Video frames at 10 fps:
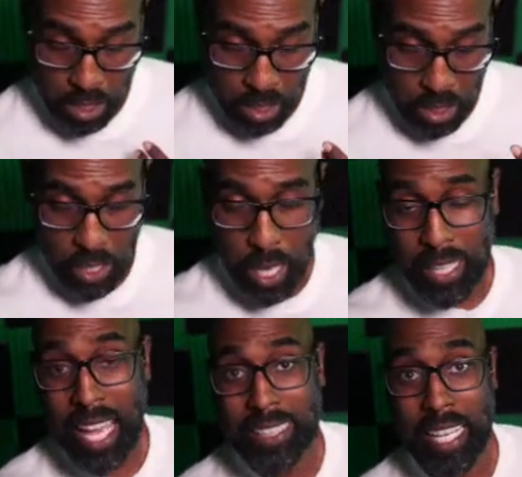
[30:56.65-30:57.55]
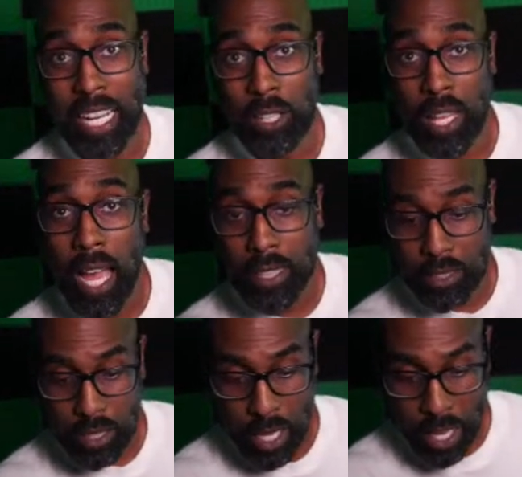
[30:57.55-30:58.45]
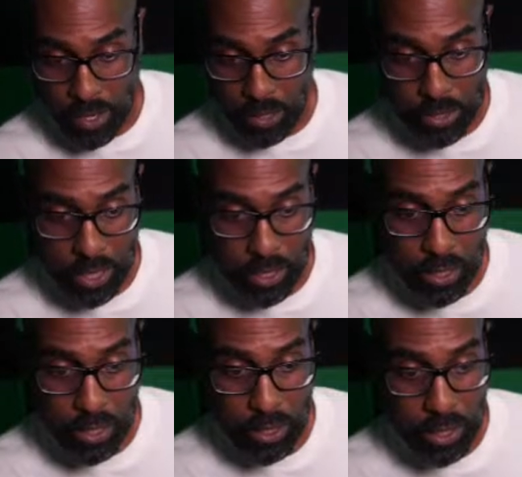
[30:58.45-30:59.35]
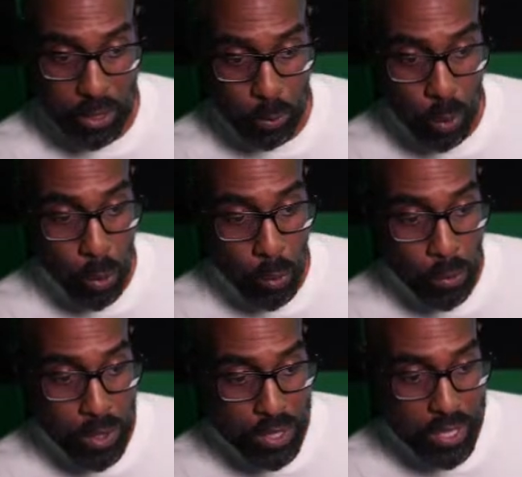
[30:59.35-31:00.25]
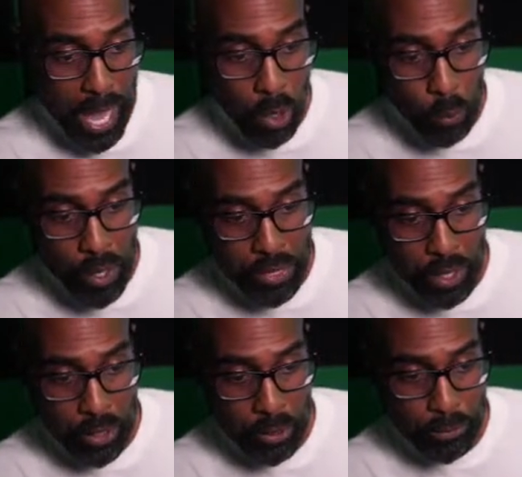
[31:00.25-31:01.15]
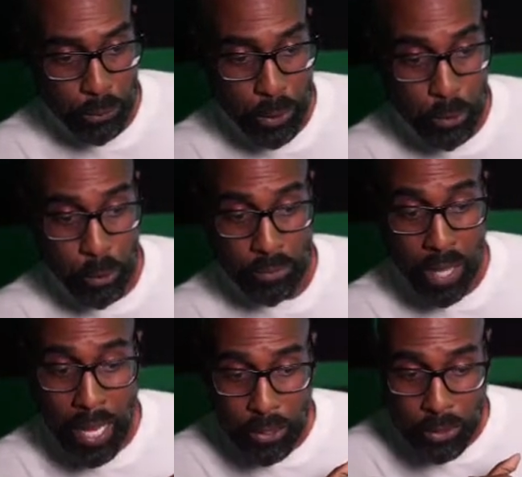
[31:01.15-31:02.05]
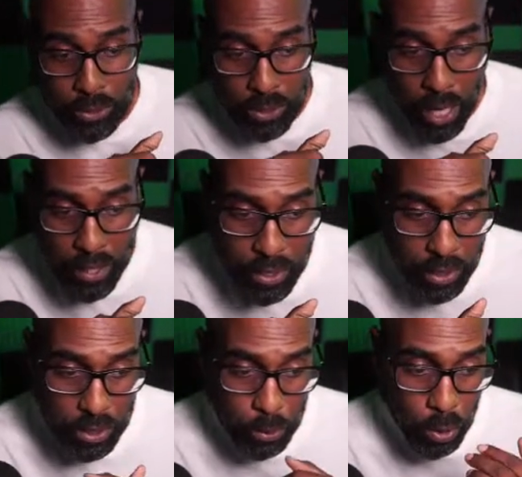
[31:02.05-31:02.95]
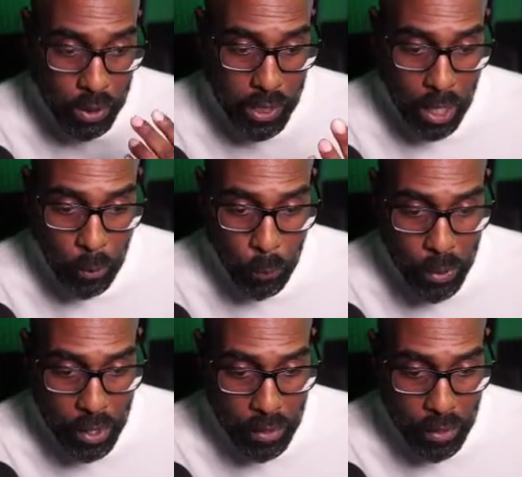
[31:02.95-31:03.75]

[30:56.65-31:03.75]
Alaska Airlines, and they're saying that they're going to roll this out with their frequent flyers, and then they're going to roll it out with